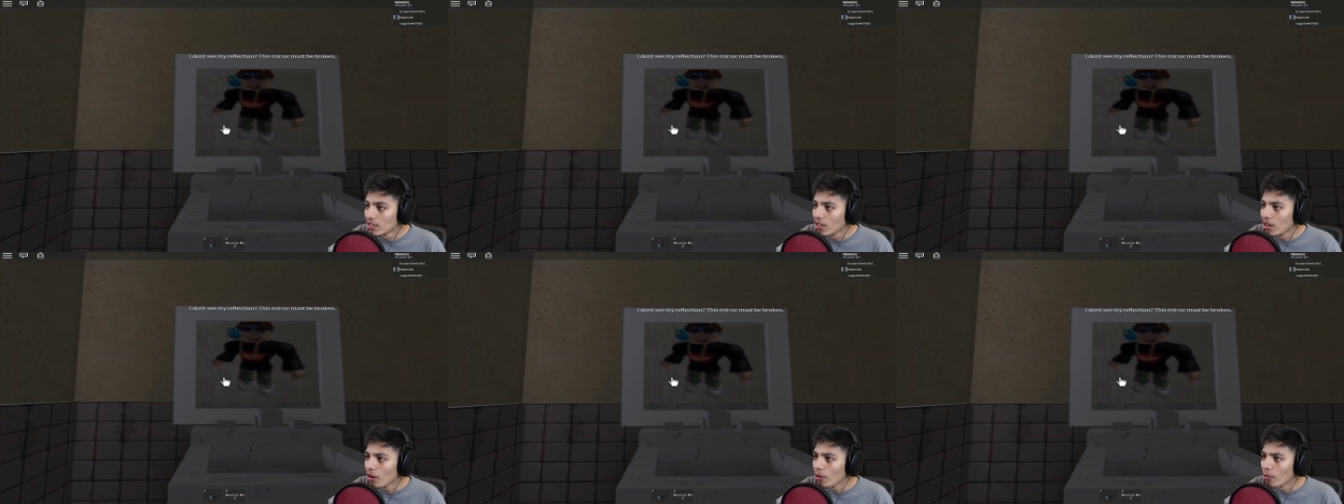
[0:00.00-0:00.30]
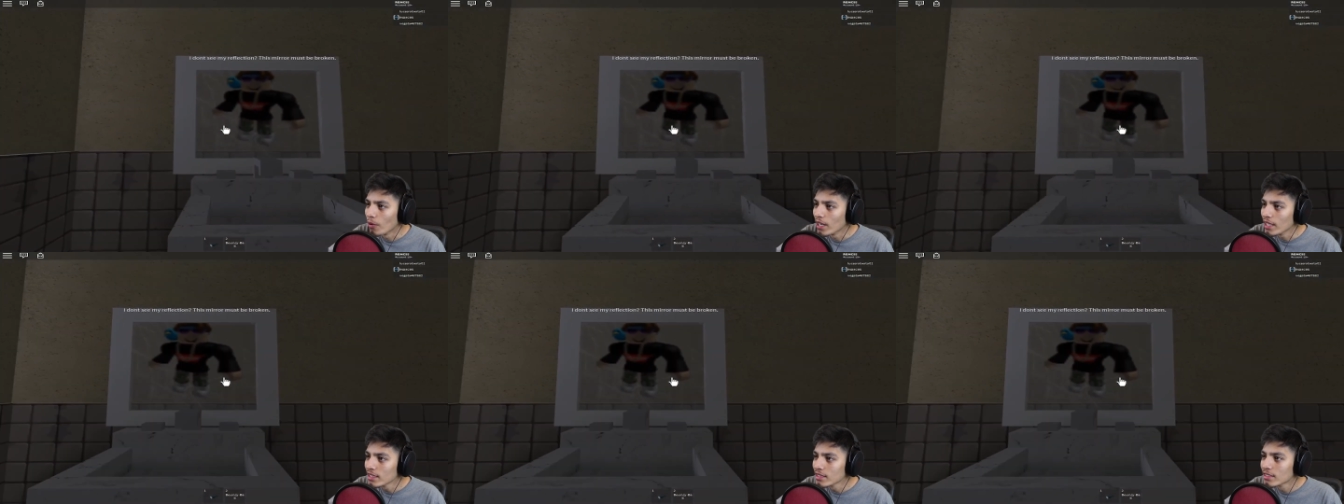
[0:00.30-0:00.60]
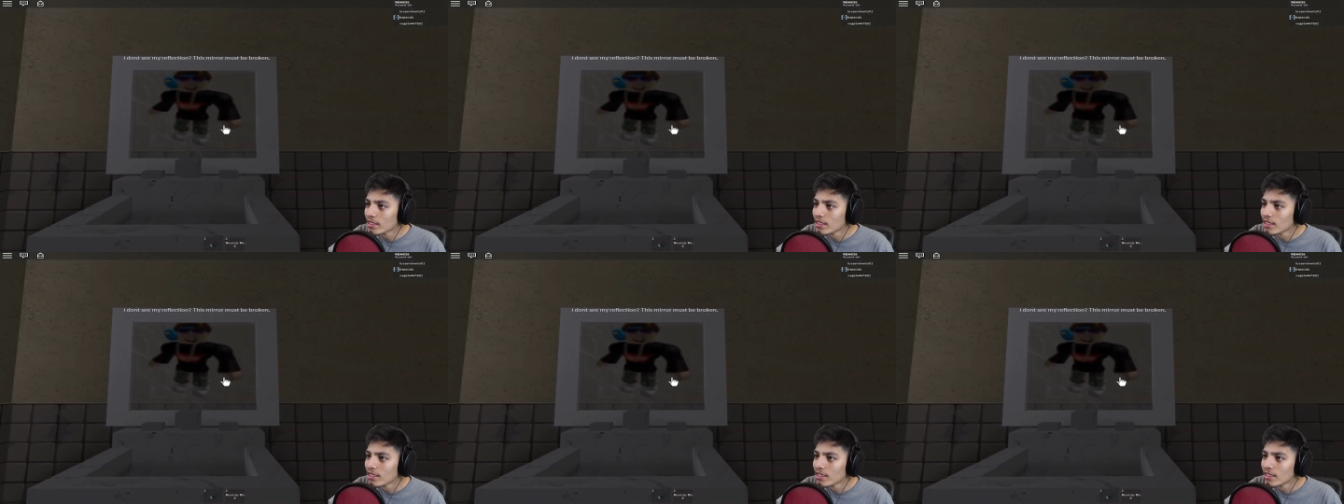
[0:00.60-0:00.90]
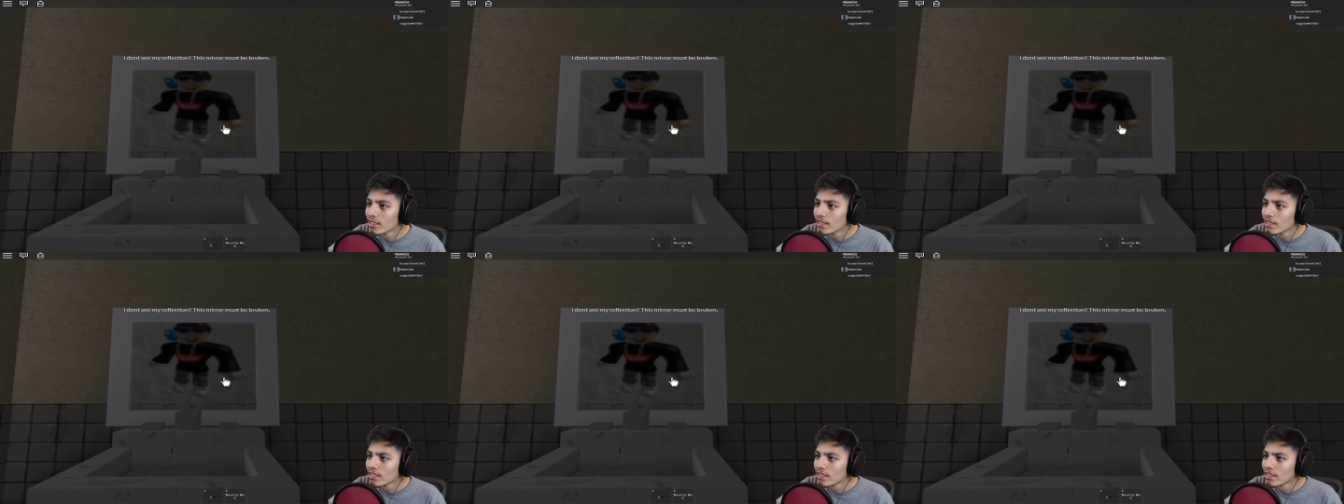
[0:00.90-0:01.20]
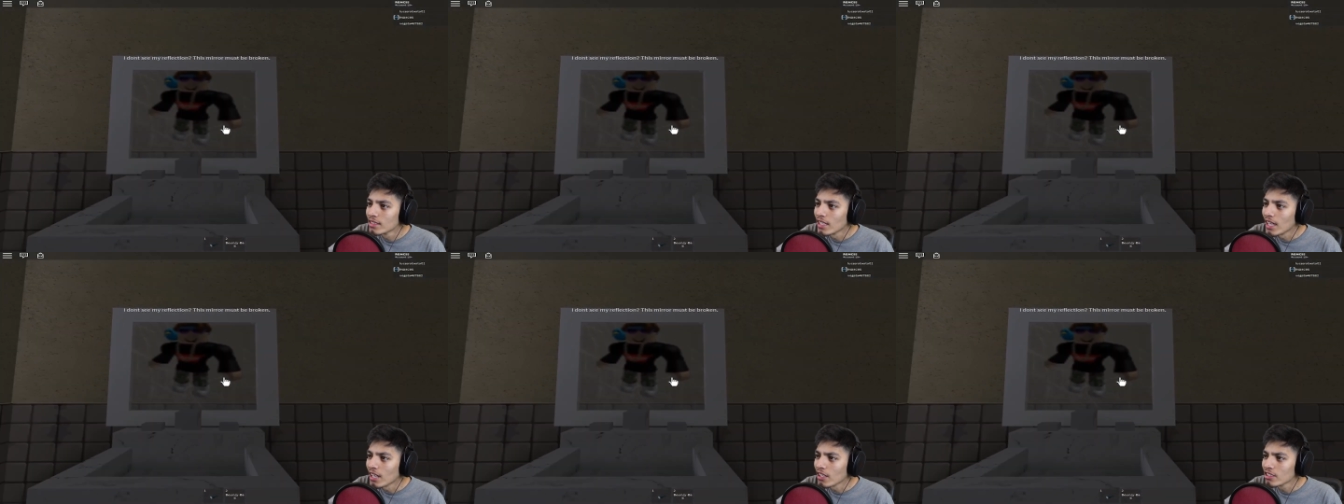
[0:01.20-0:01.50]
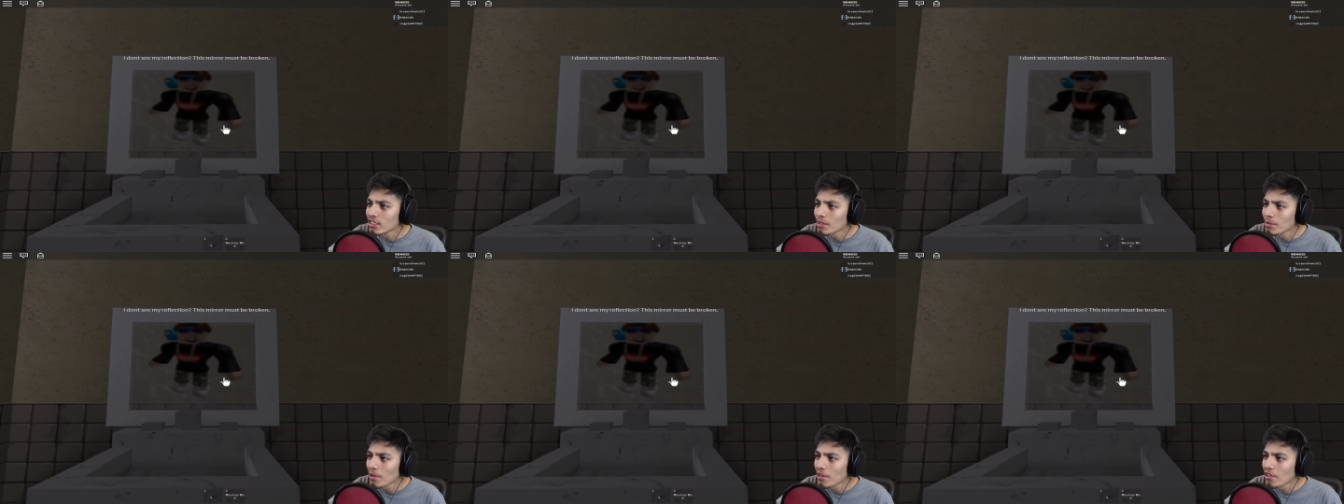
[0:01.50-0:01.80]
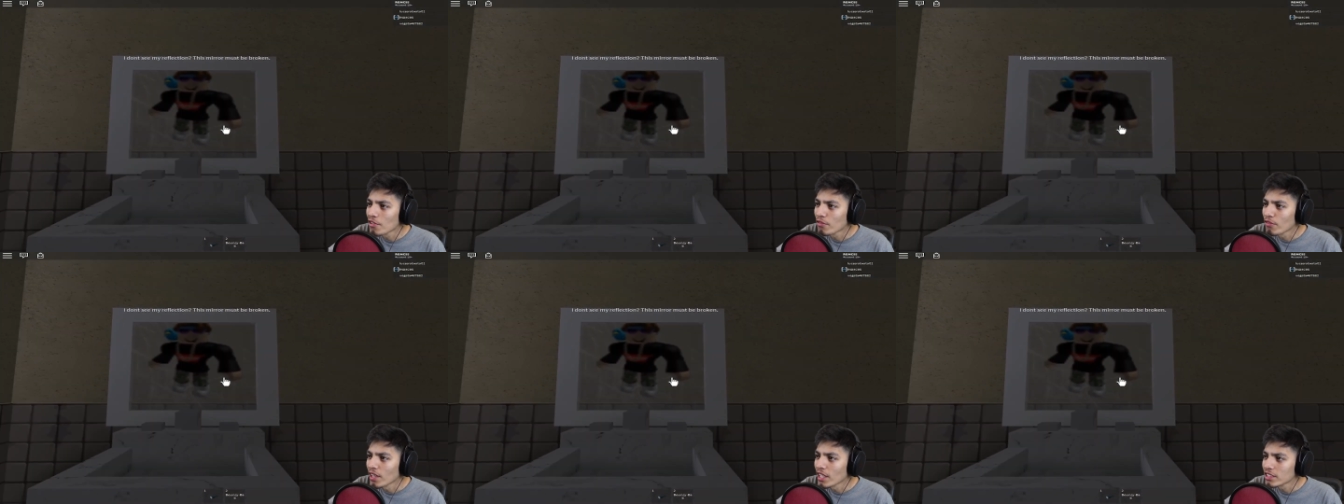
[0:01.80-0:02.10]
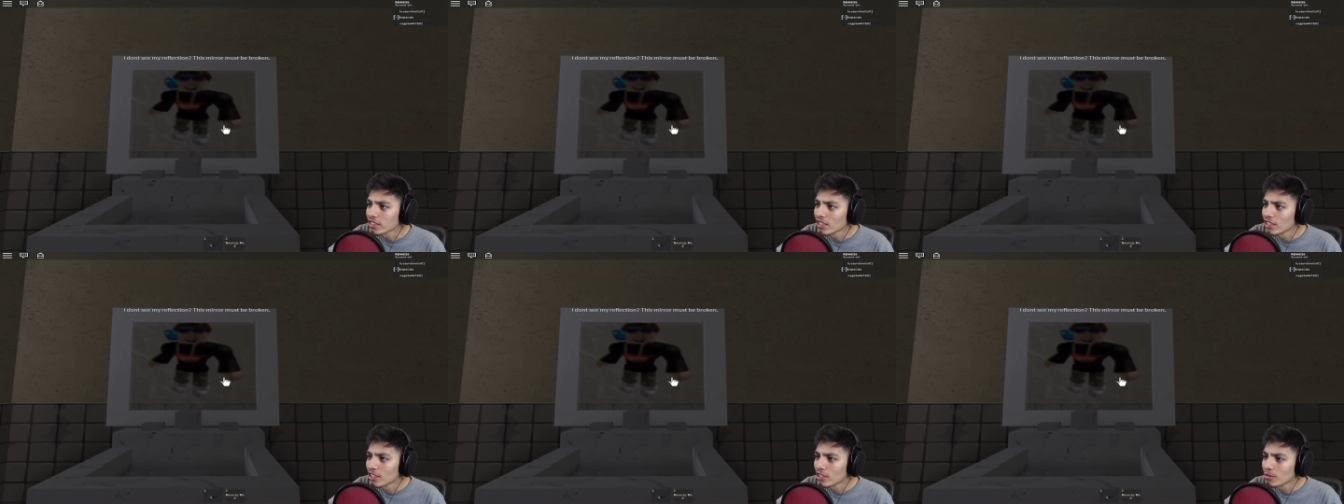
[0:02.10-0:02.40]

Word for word: Oh, what? I don't see my reflection.